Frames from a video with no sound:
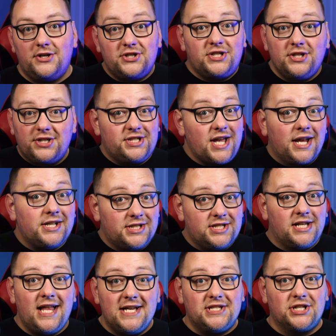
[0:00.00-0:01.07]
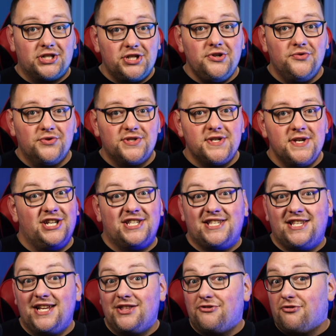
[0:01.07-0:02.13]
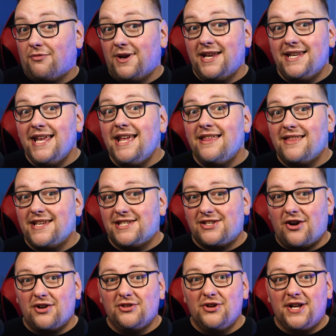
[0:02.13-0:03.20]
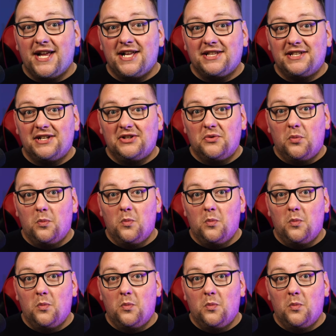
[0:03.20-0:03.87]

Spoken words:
still Sonic's classic shoes, just in 3D they start looking a little